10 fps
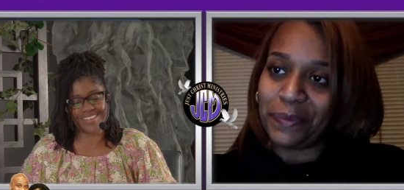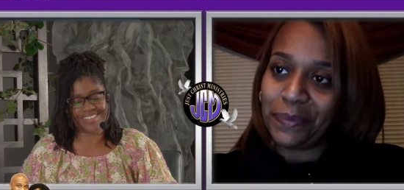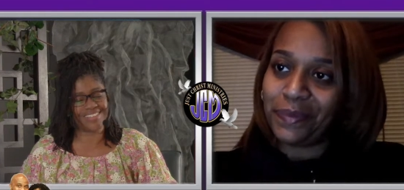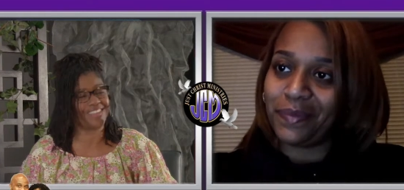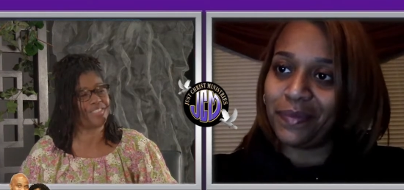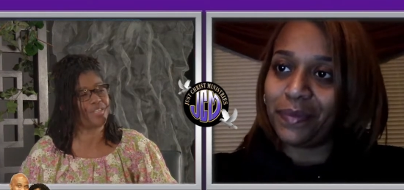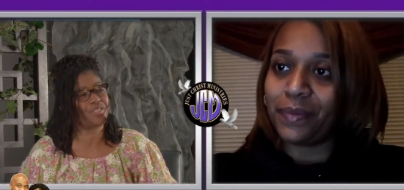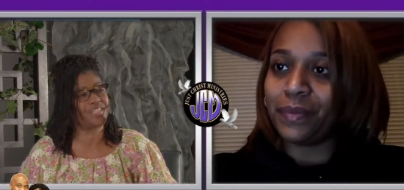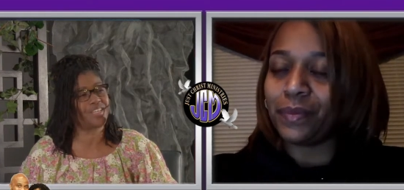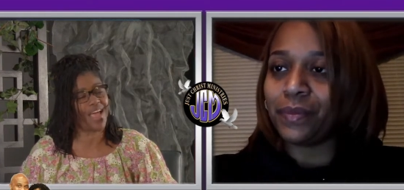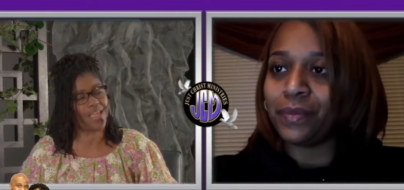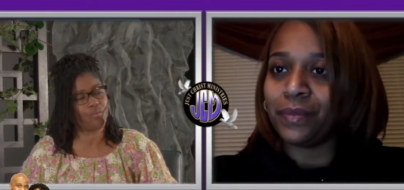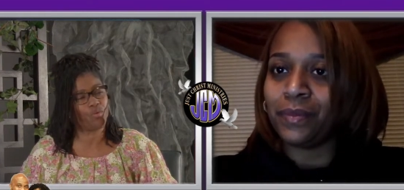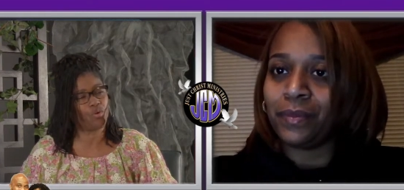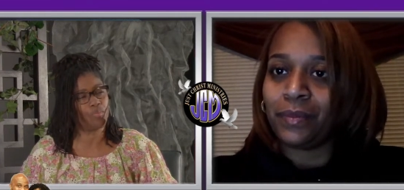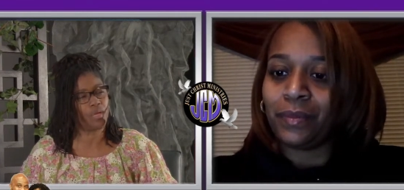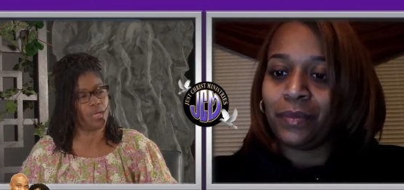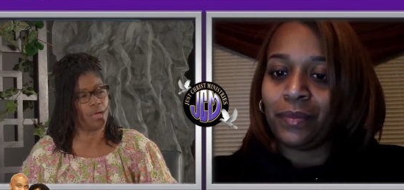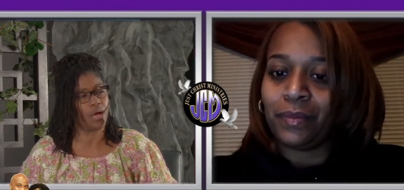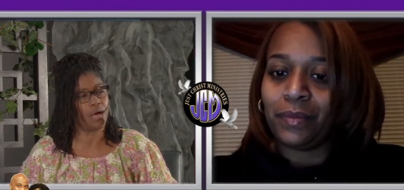Speaker 1: Yeah, so tonight we'll
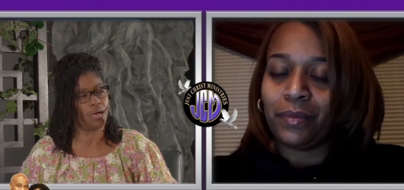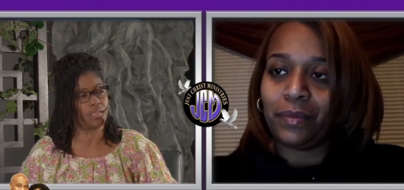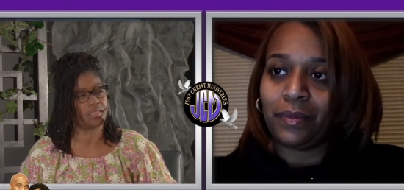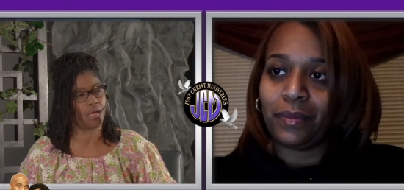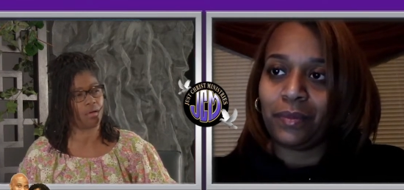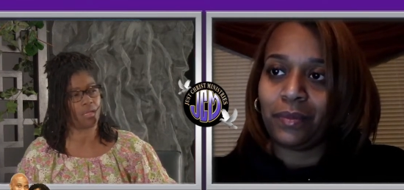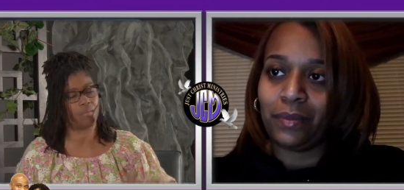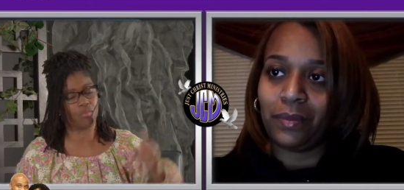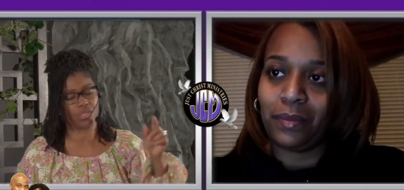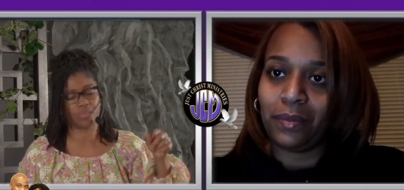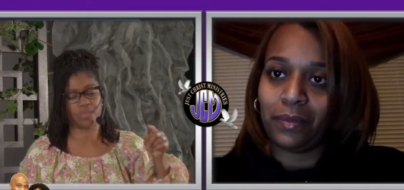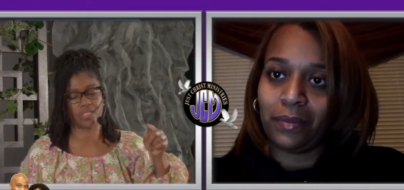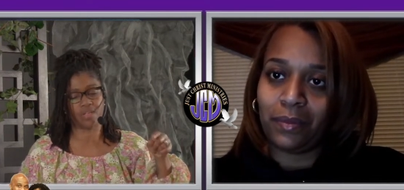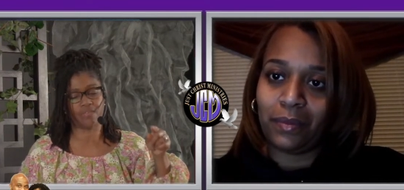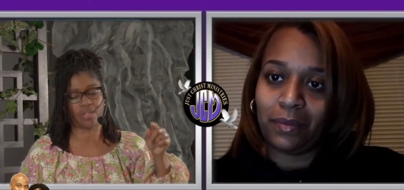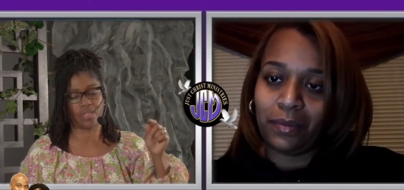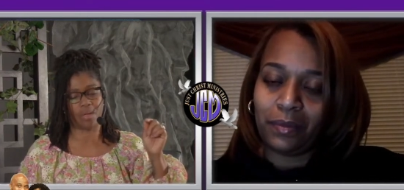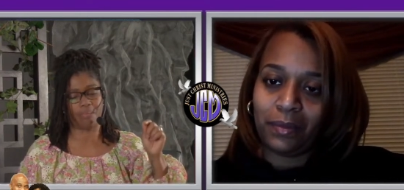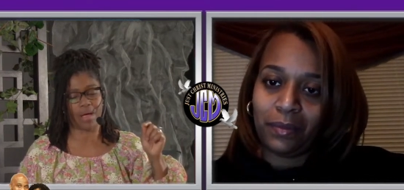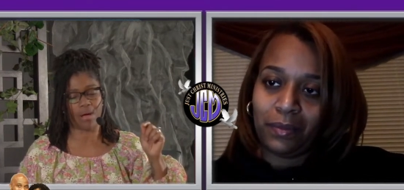be uh, talking more specifically
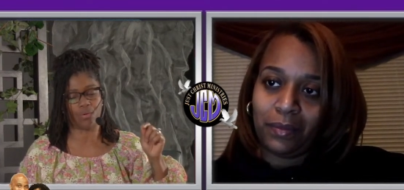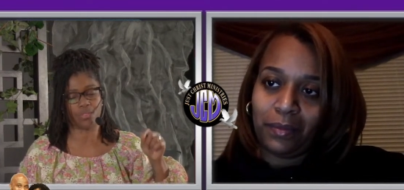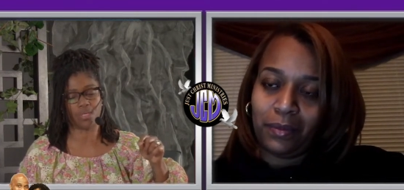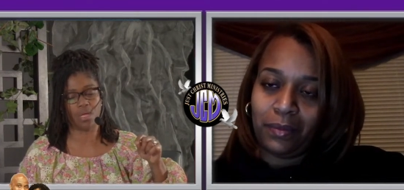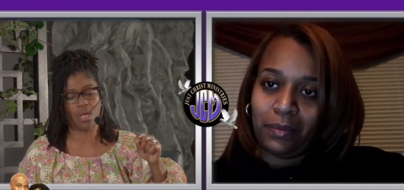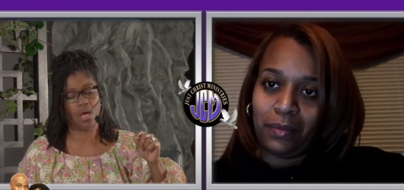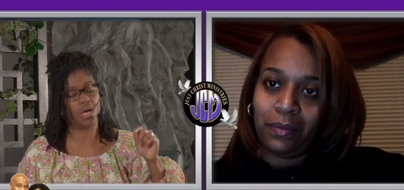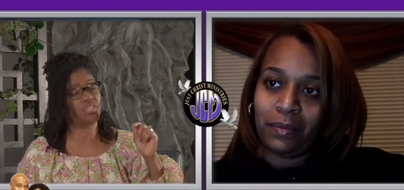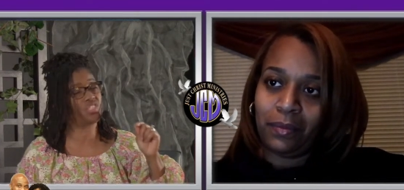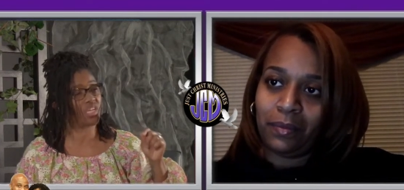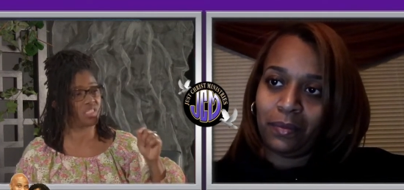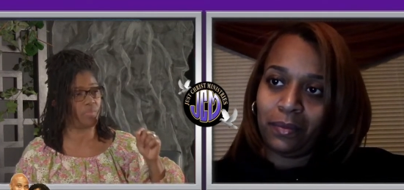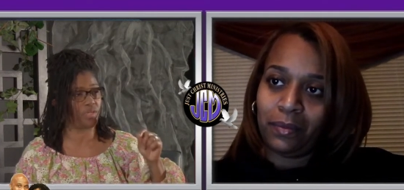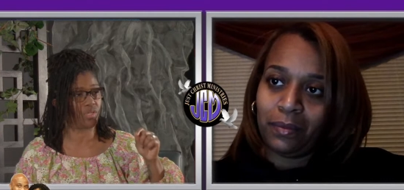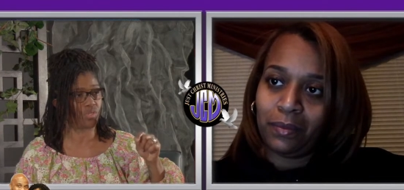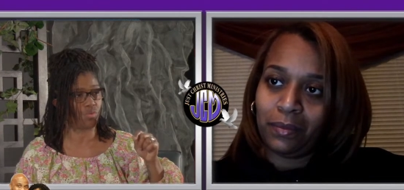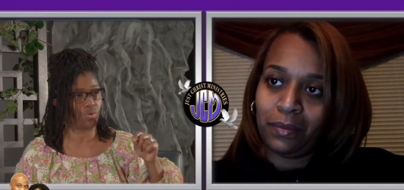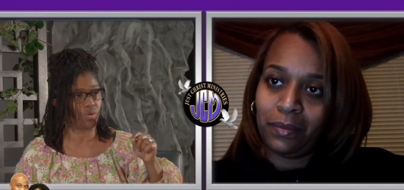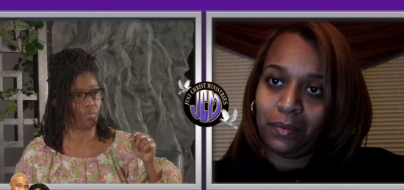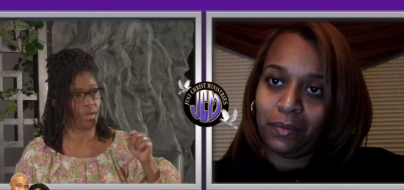about adjustment
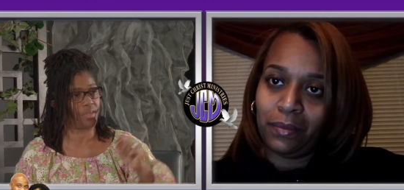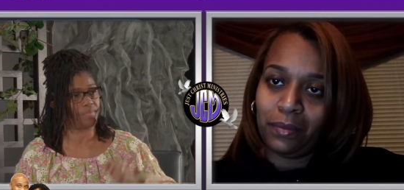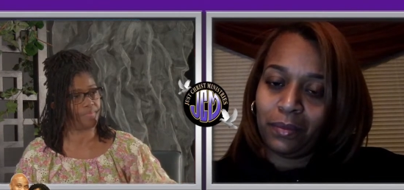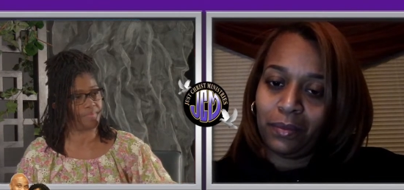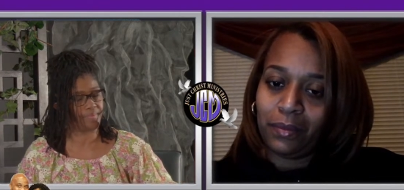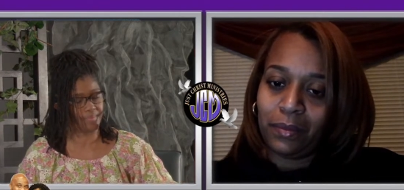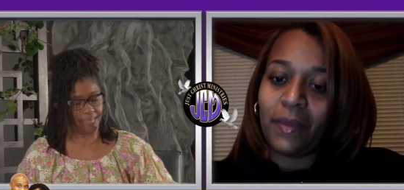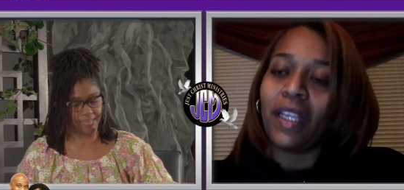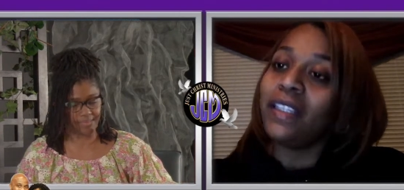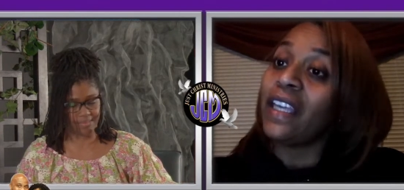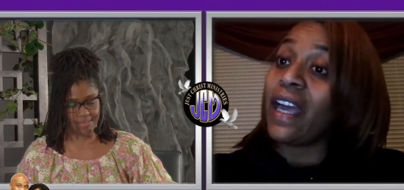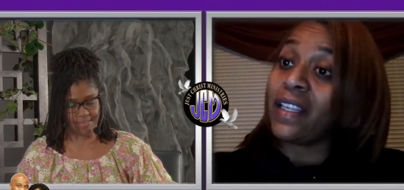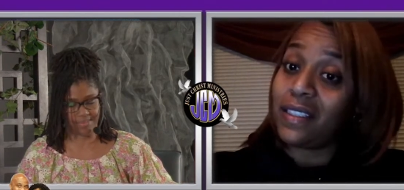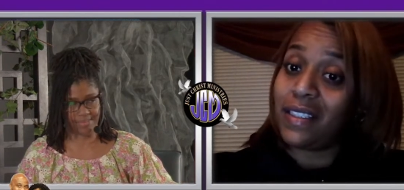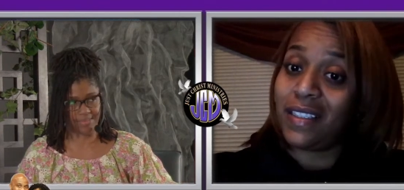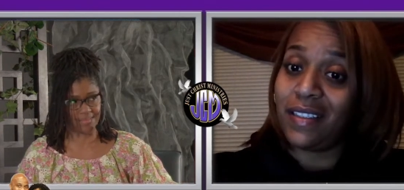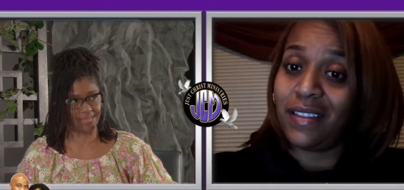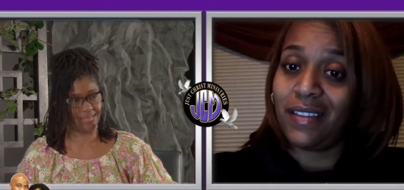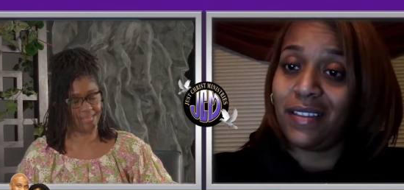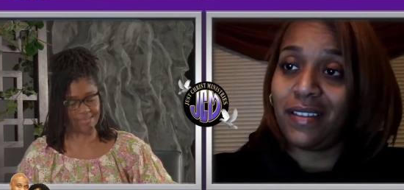disorder, right? Yes. Yes.
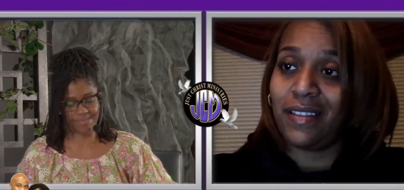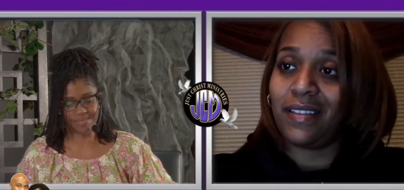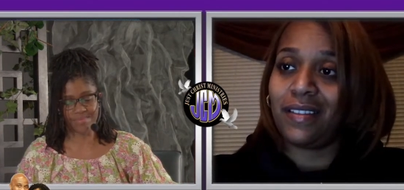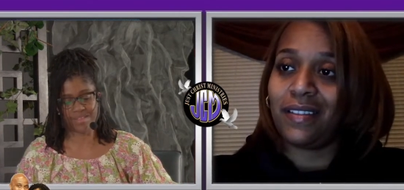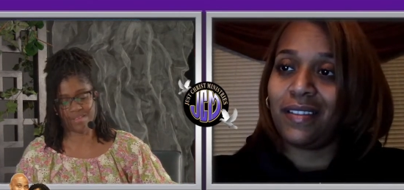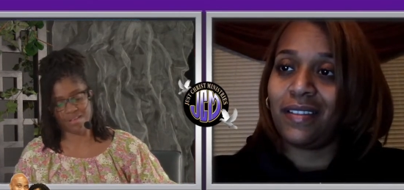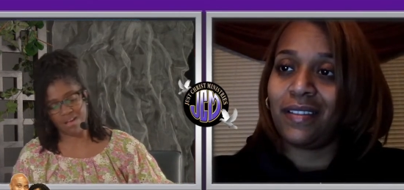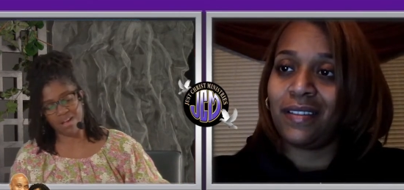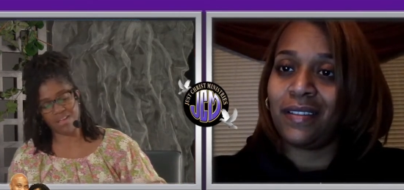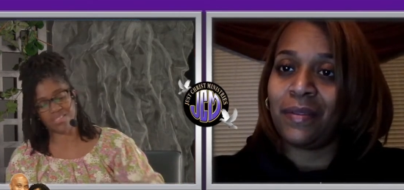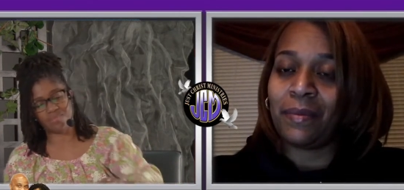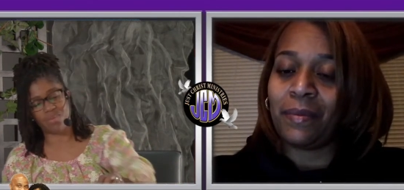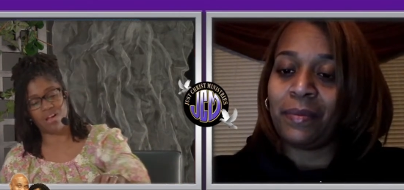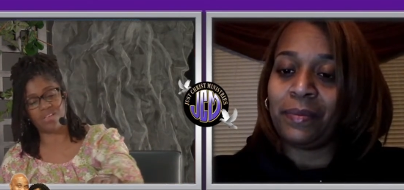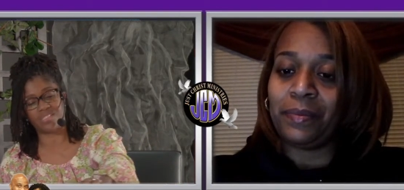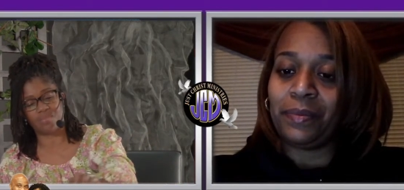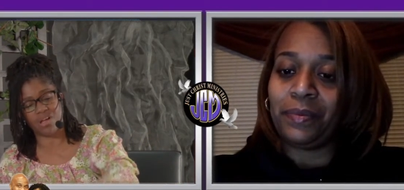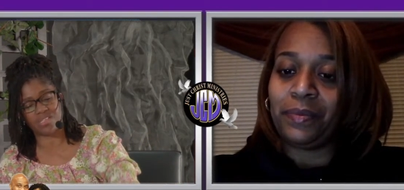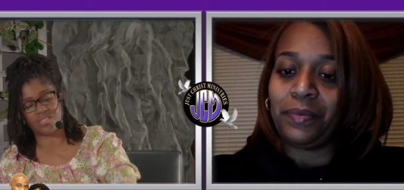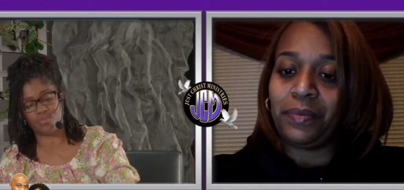Awesome, awesome,
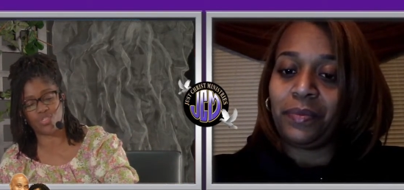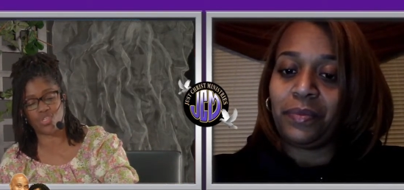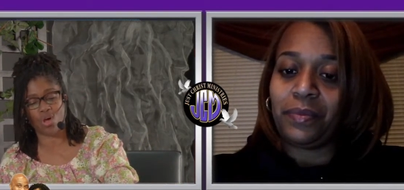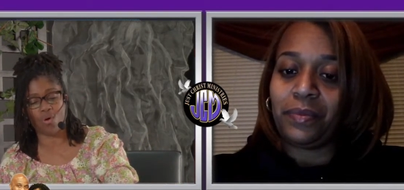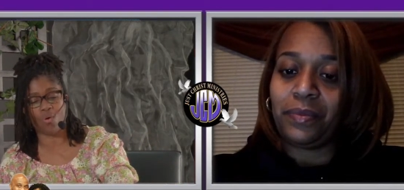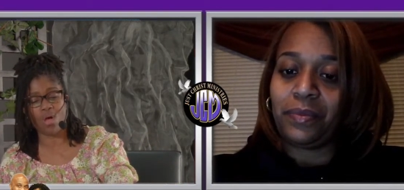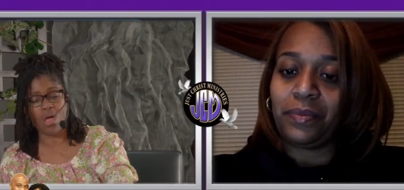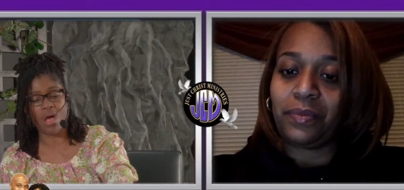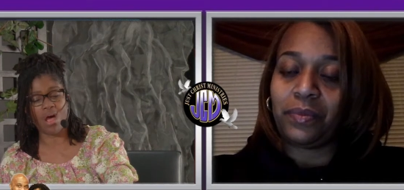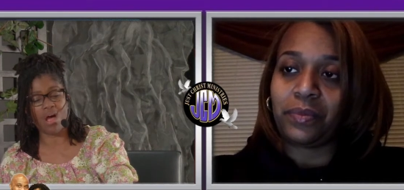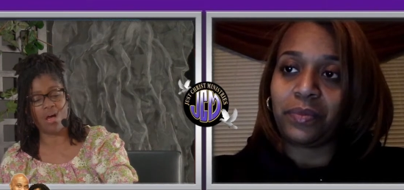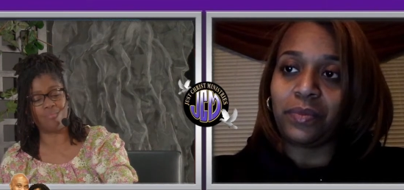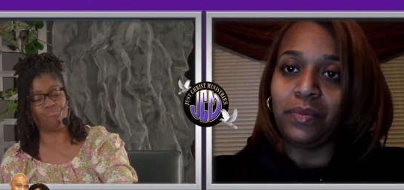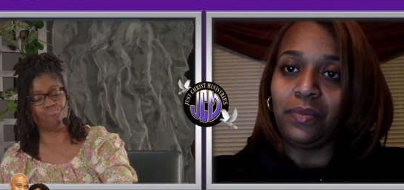awesome. So, um,